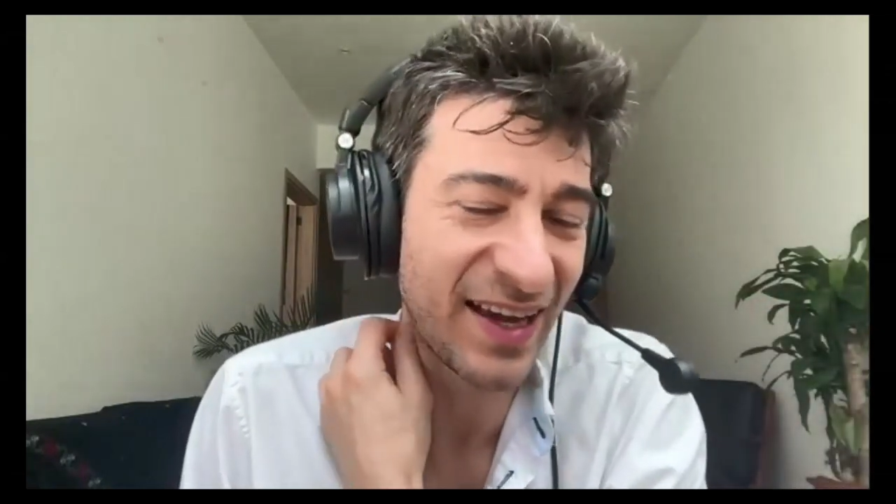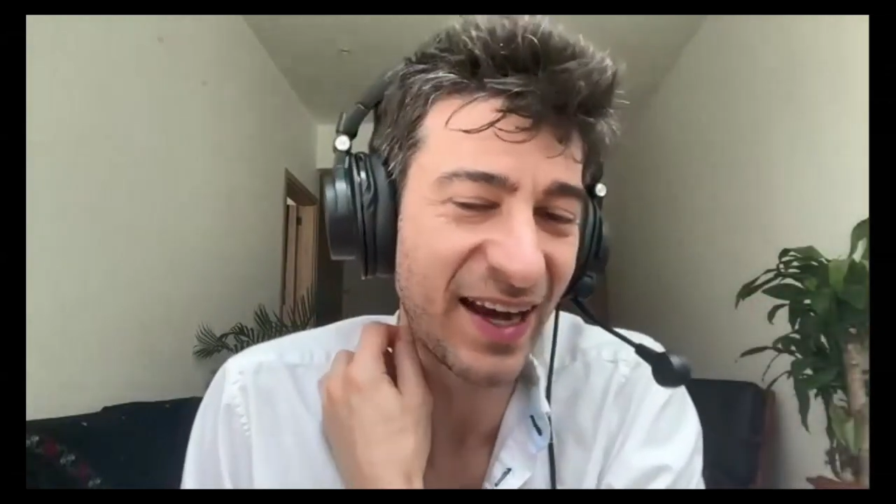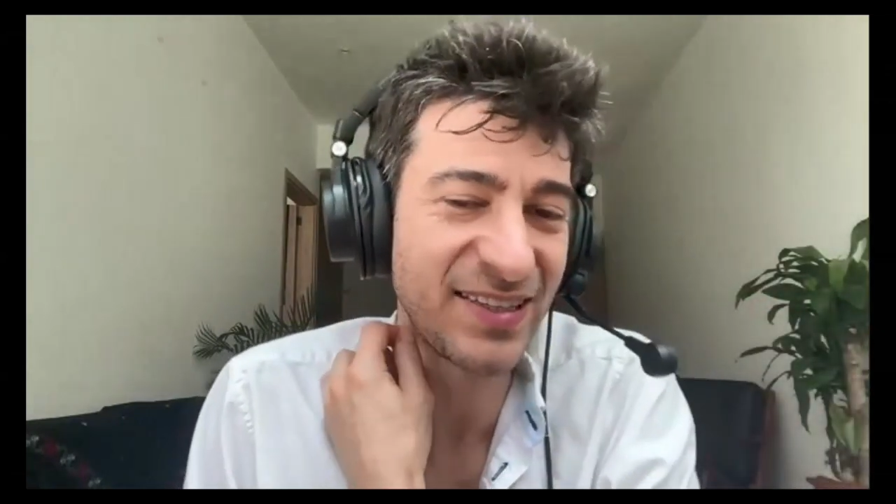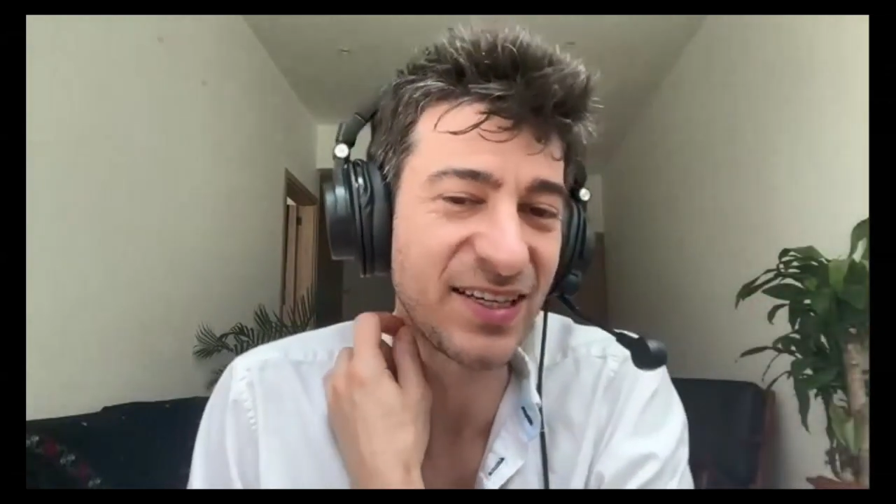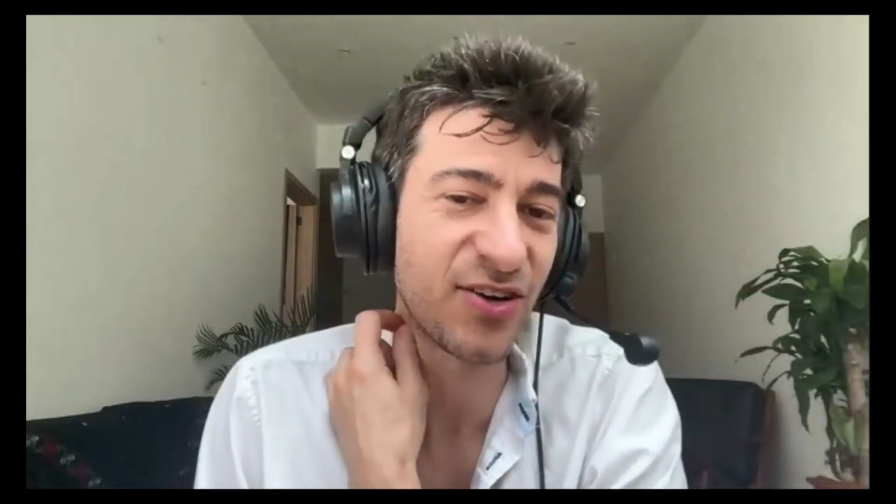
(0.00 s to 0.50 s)

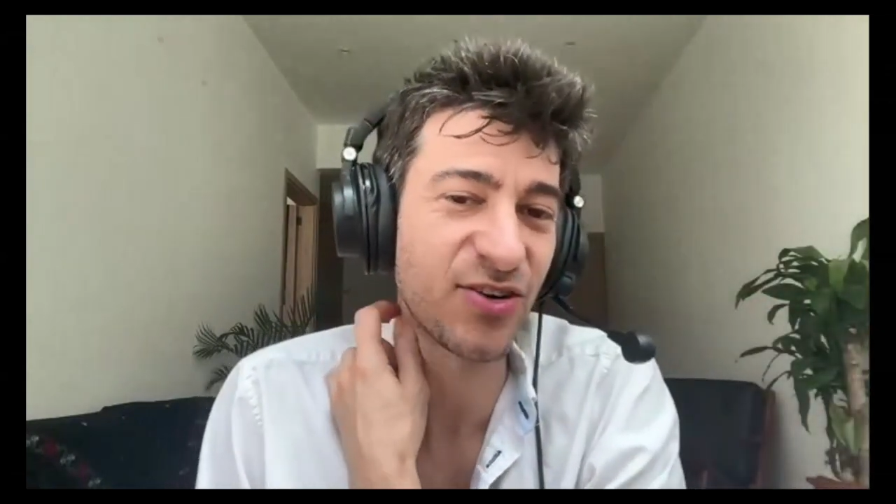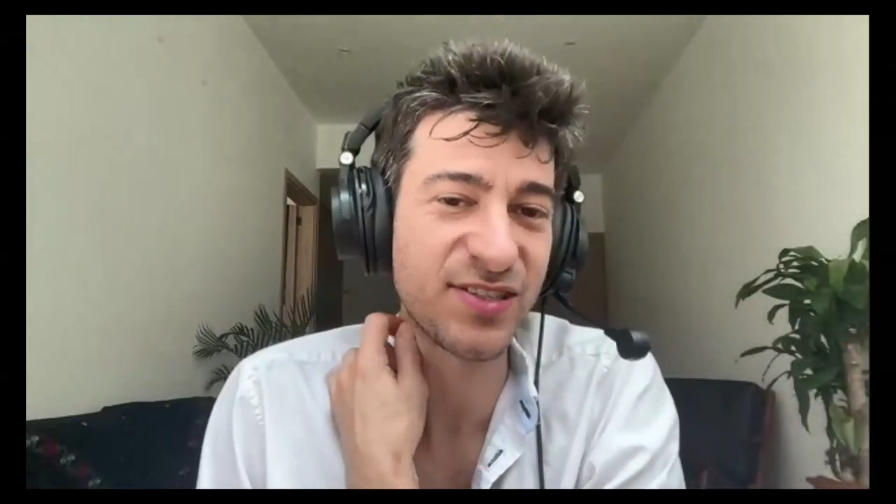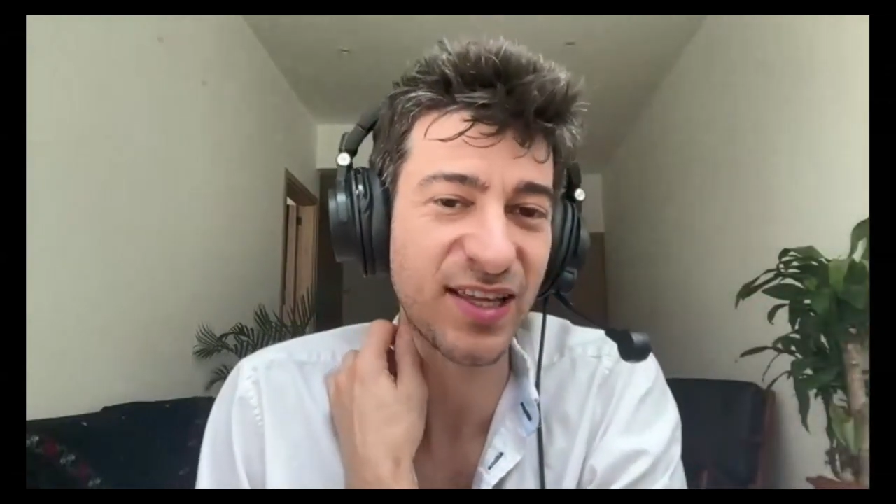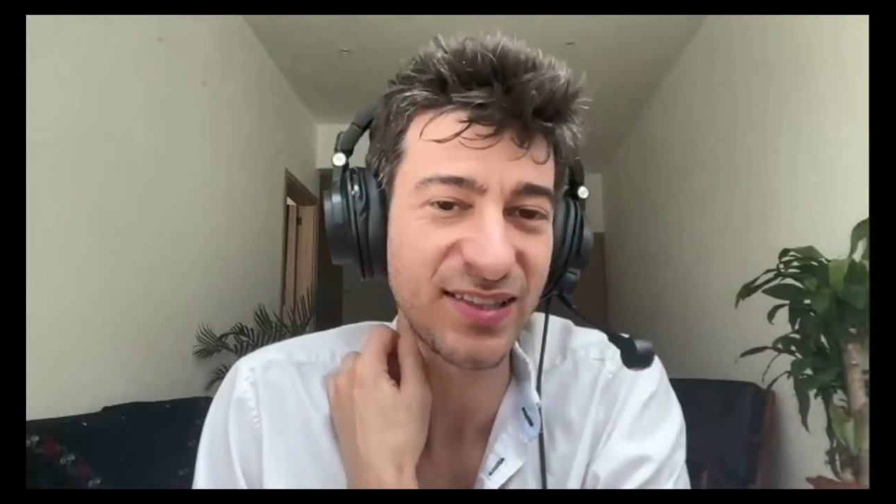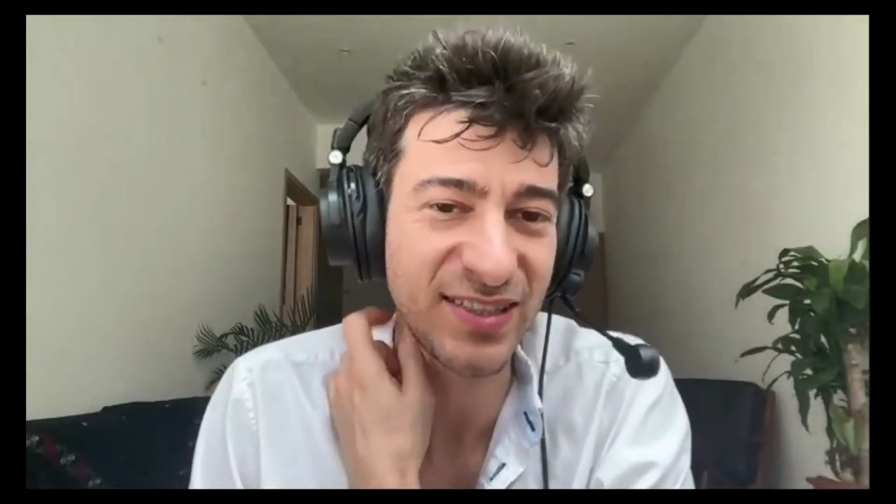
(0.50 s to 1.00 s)

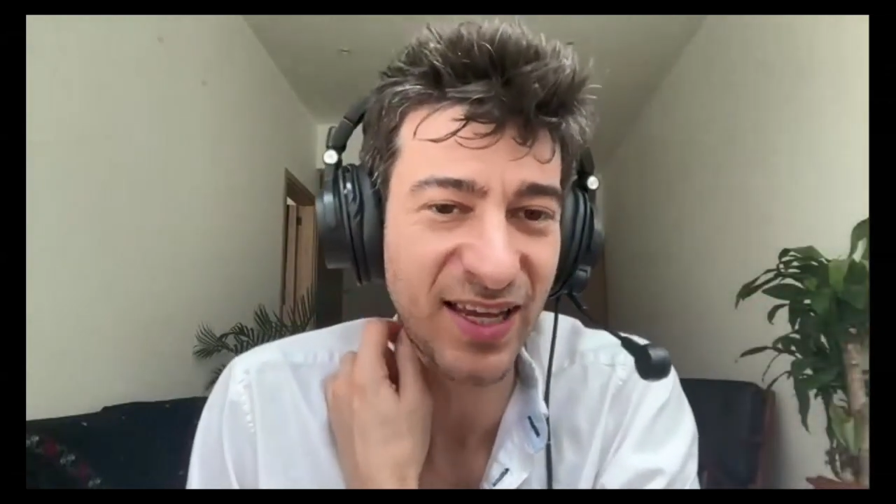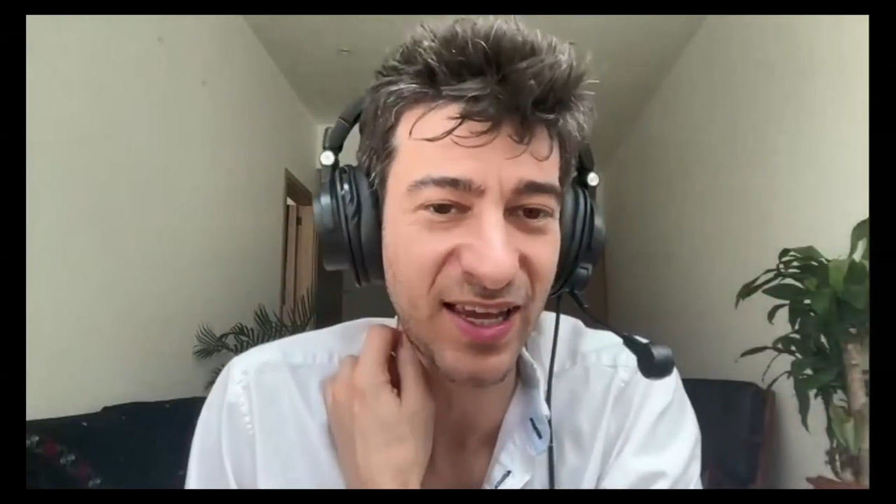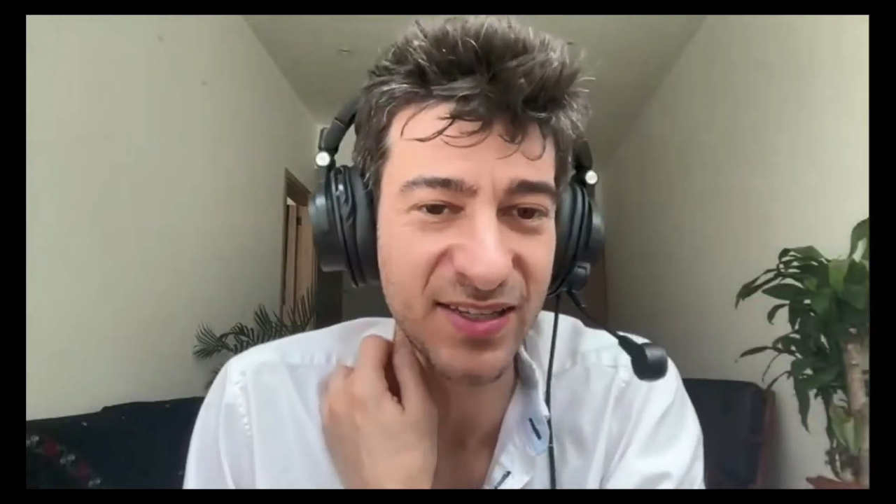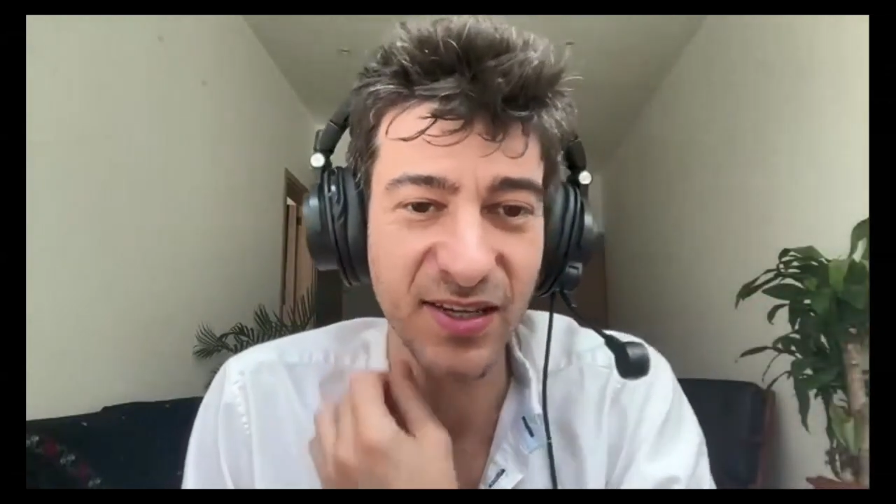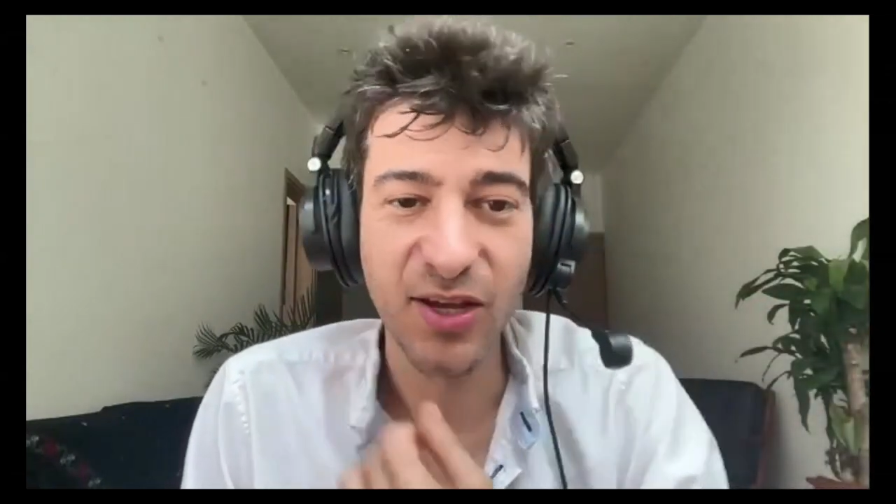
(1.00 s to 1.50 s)
1900s,
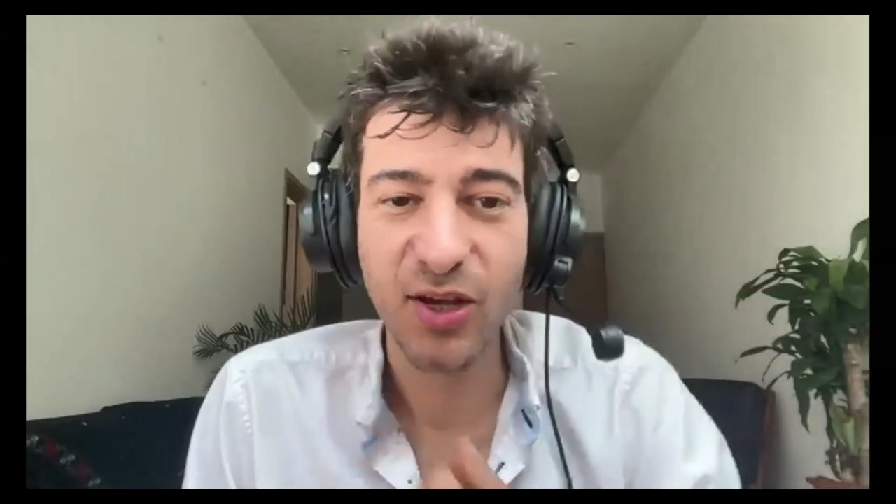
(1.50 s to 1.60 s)
1910s,